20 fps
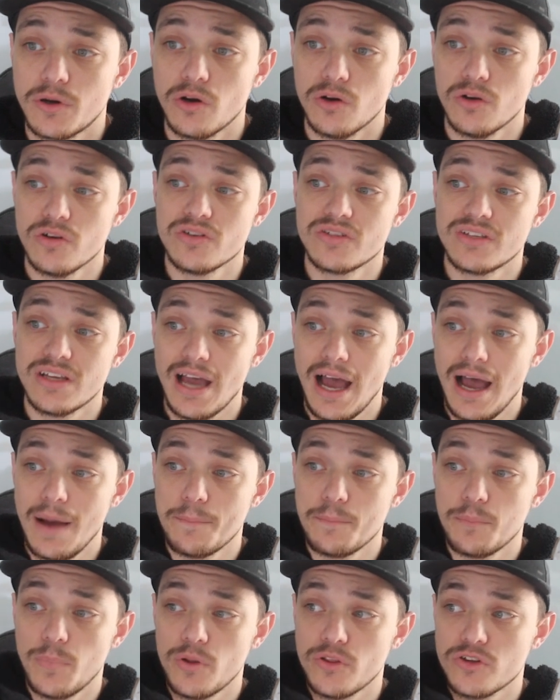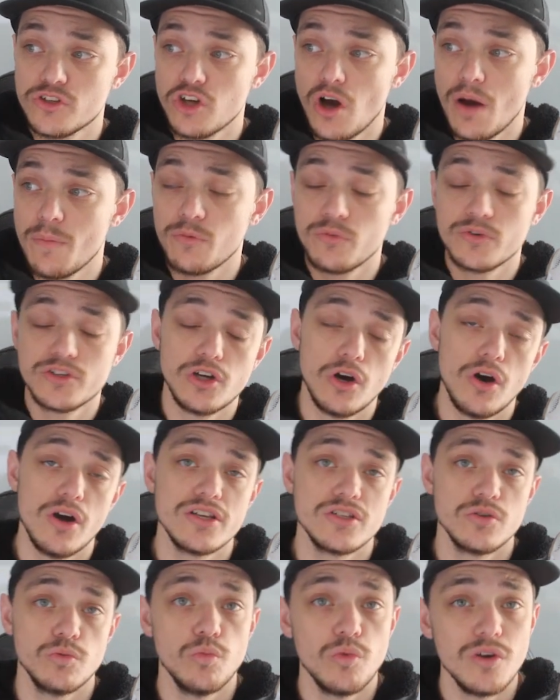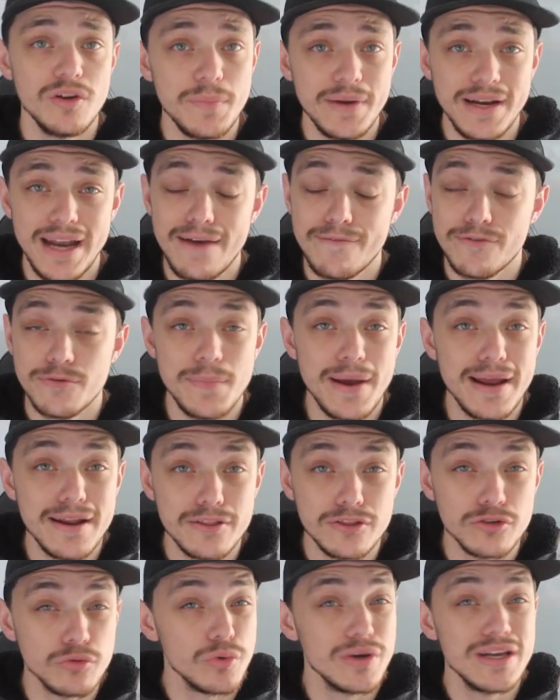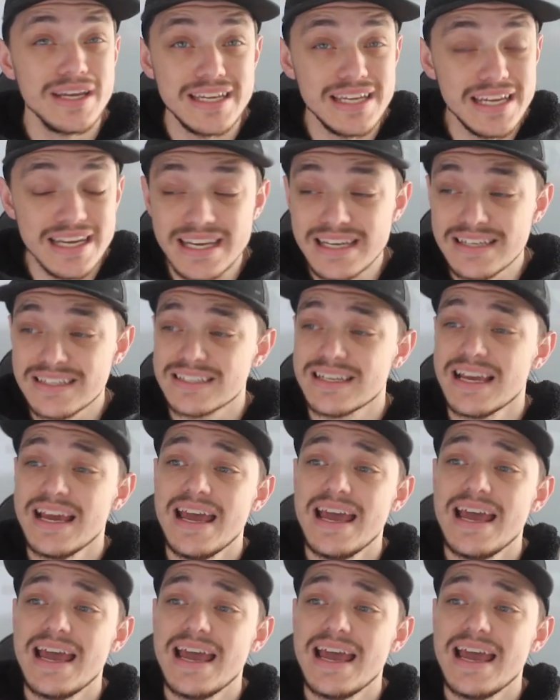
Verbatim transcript: because by the time it retires it would have been out for about 3 years,